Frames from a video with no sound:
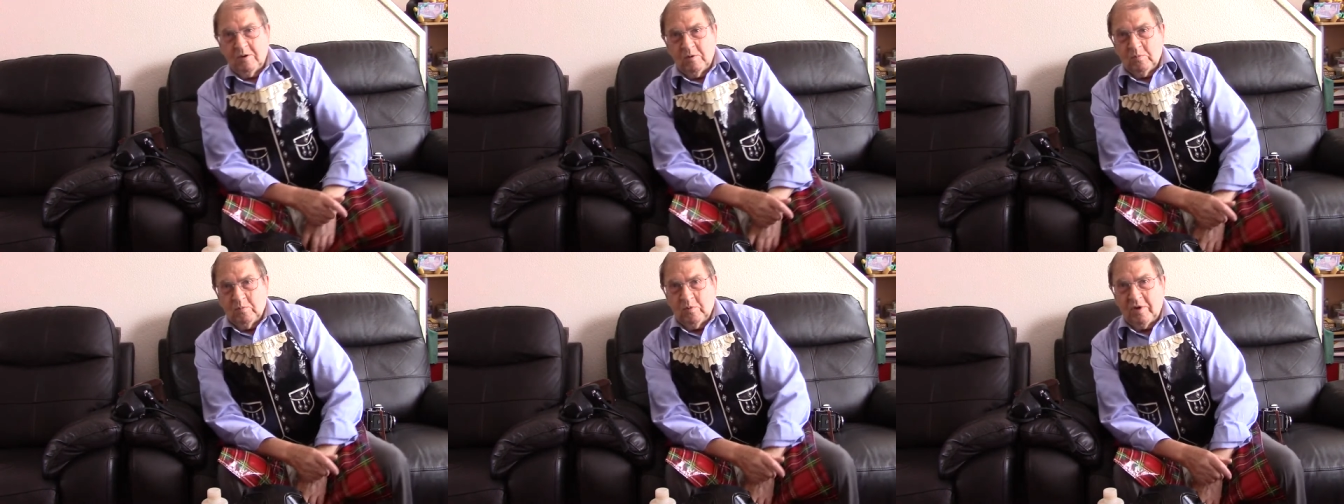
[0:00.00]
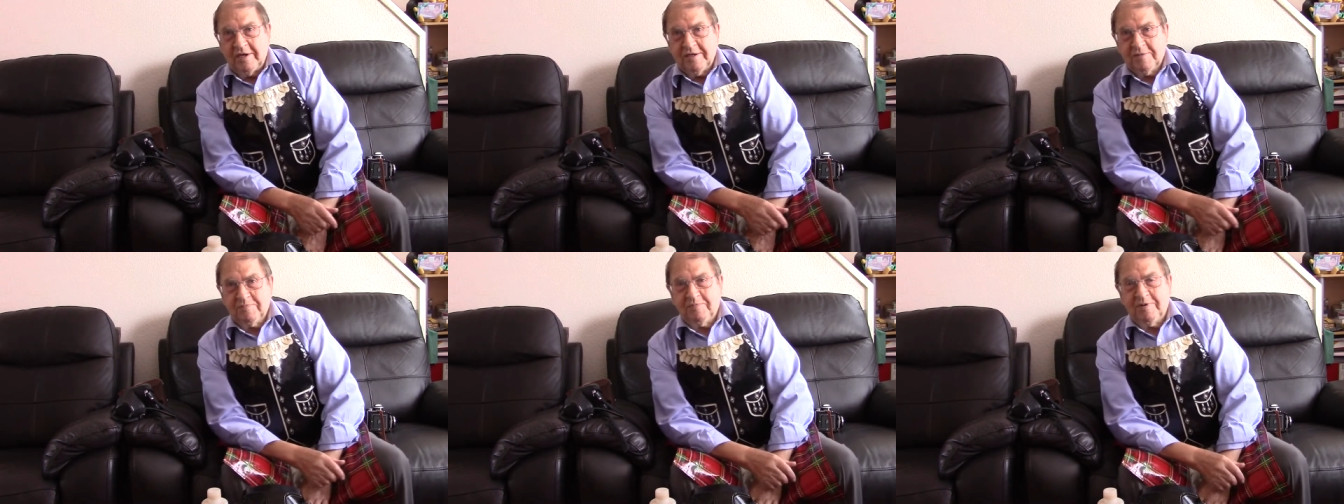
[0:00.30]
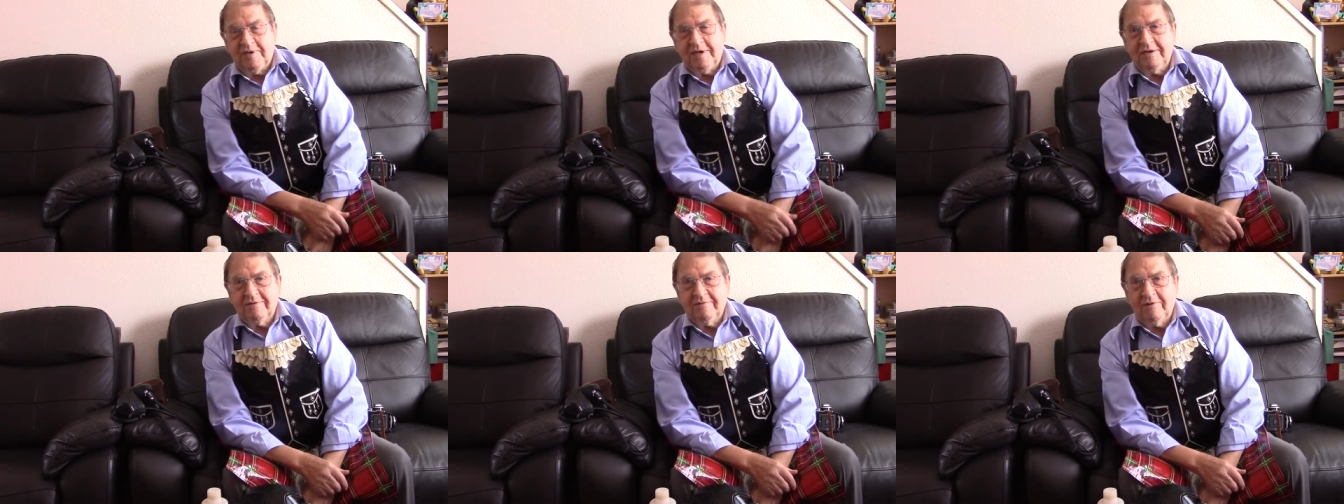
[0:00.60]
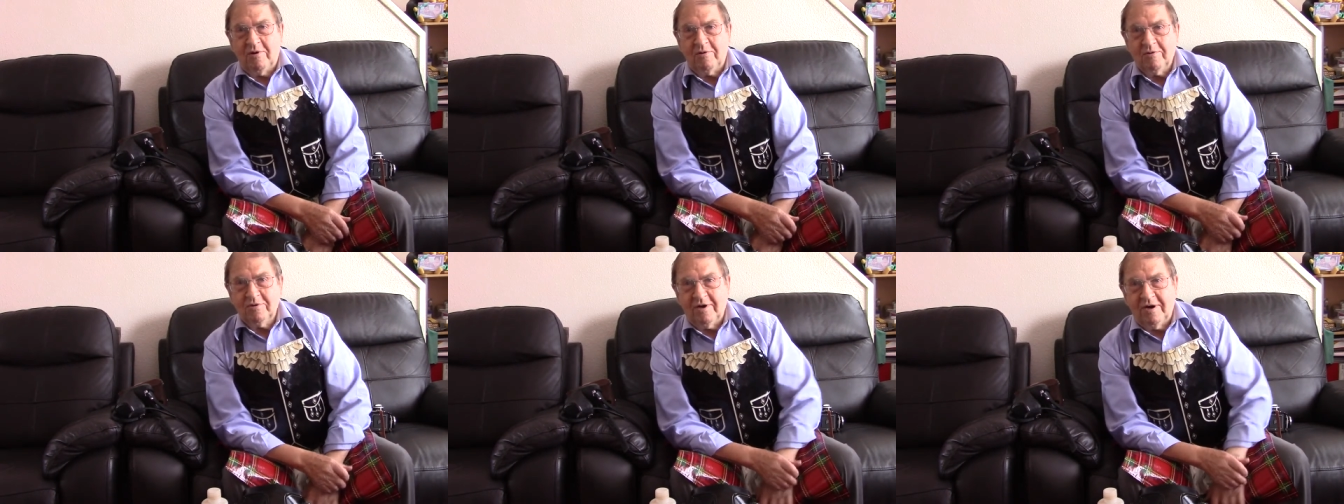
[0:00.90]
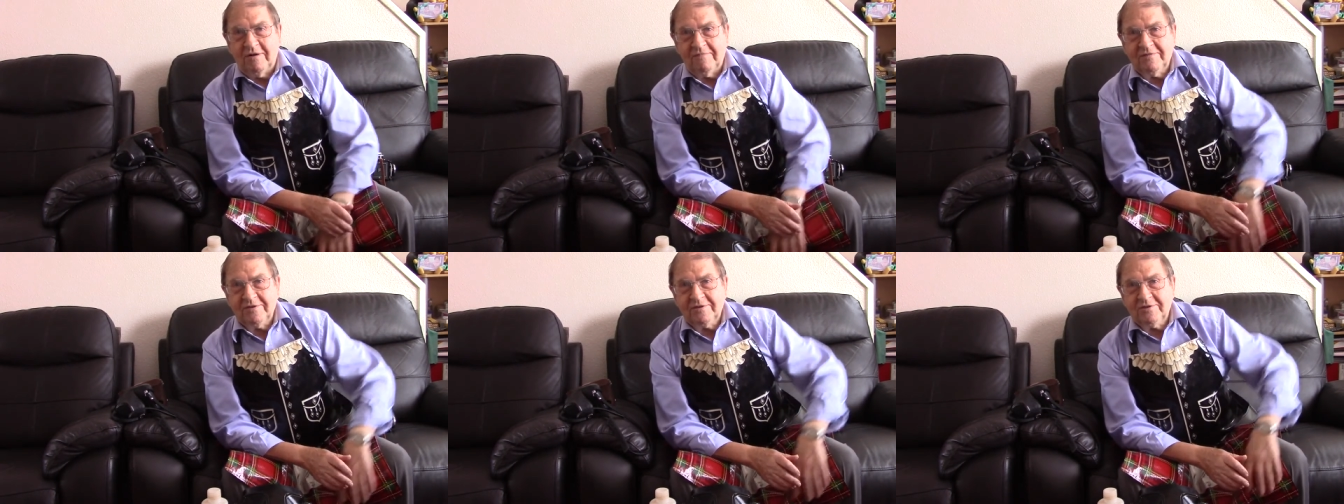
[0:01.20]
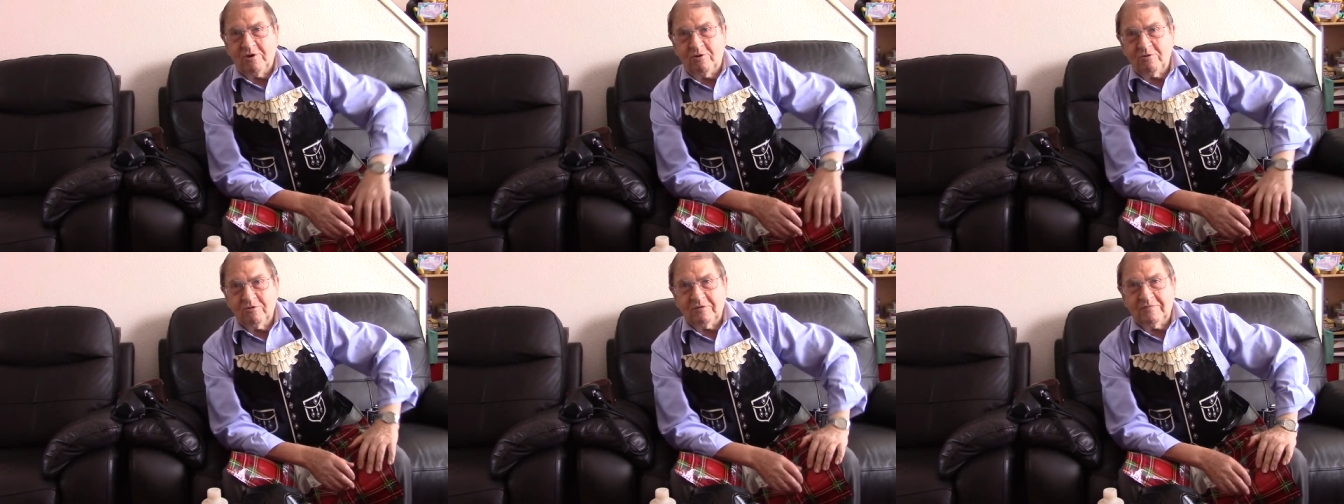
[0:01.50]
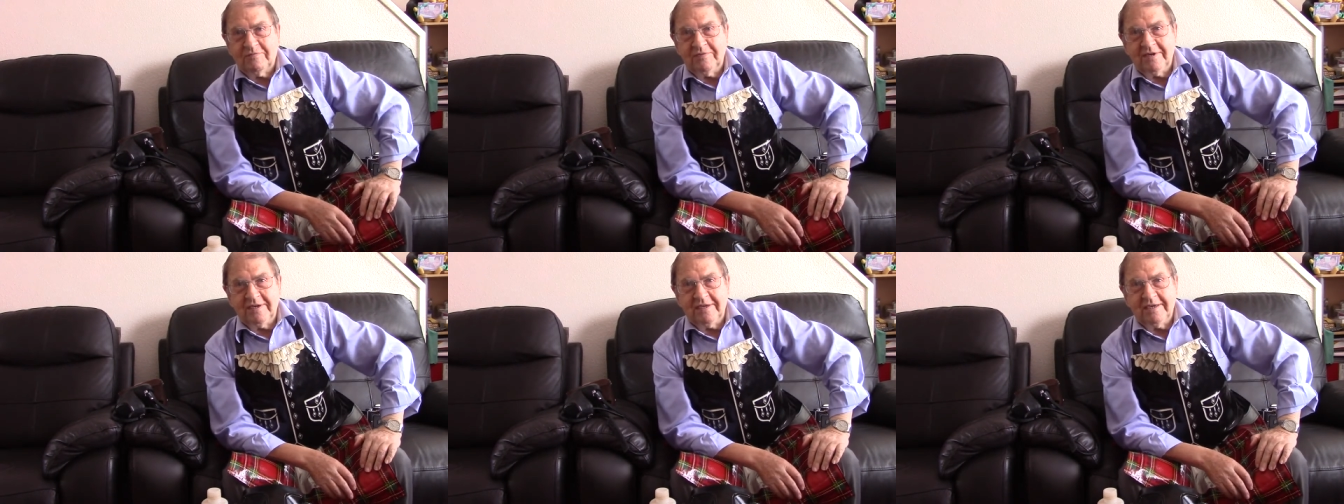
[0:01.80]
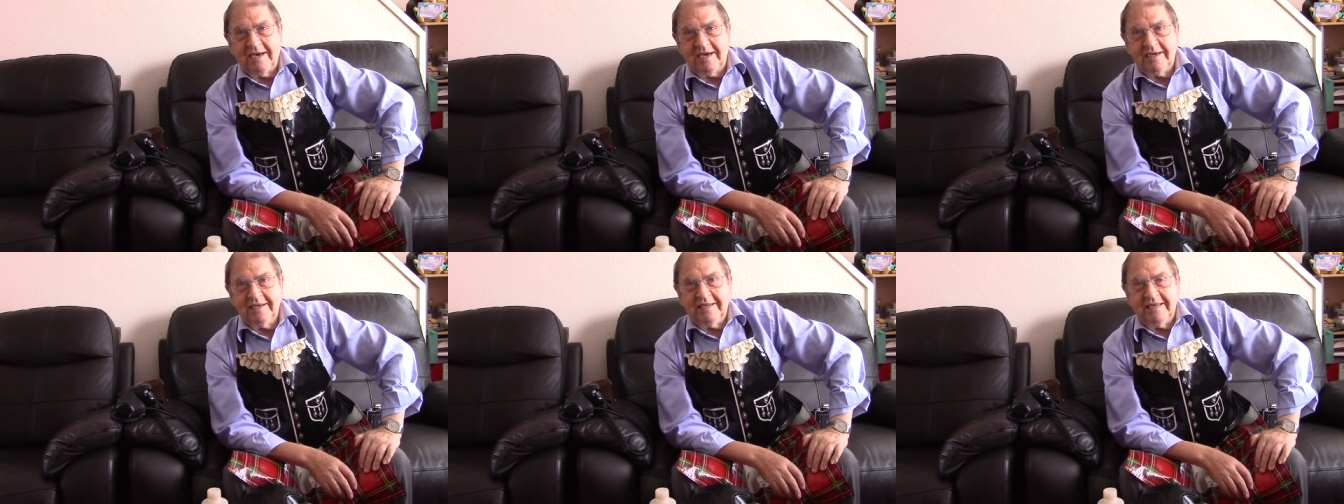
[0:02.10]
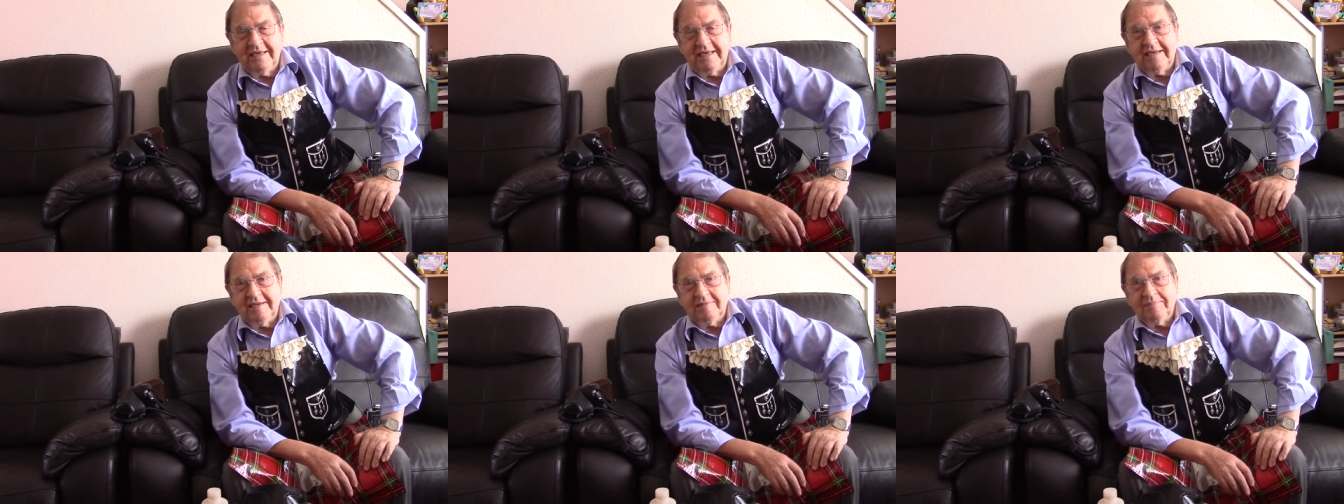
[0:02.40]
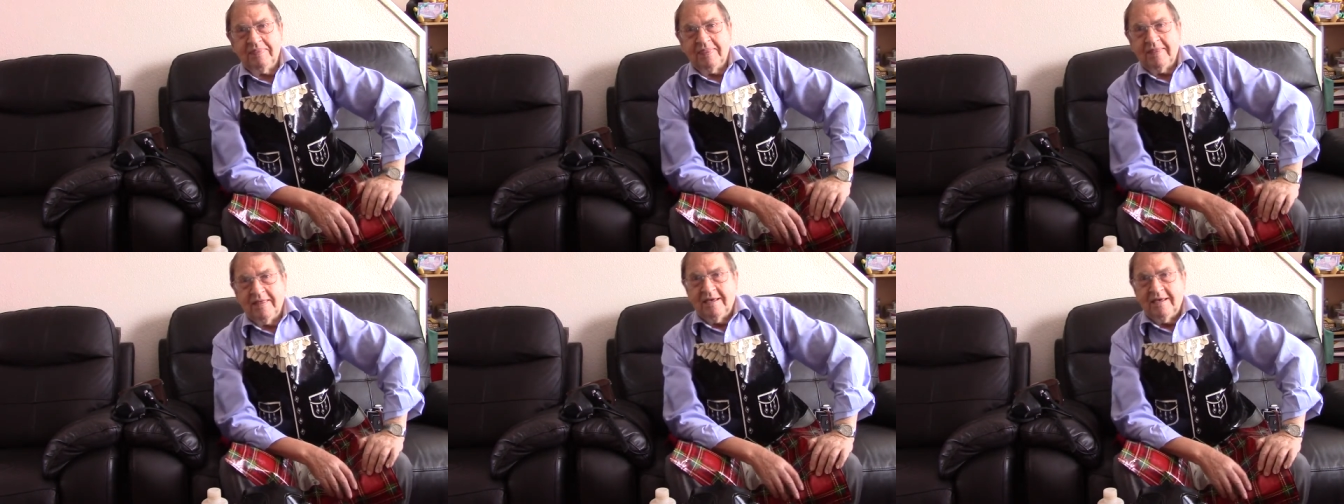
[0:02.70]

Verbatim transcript: well it's Peter Elgar Photography again here.